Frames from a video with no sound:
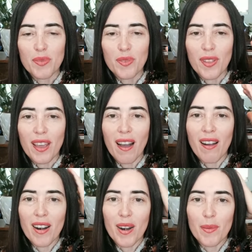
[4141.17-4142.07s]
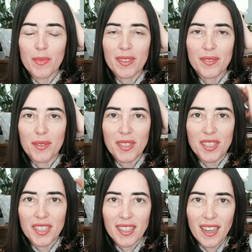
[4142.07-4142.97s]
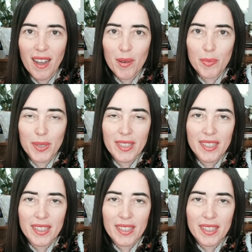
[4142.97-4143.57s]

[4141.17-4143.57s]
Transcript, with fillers: for the arm reaching up.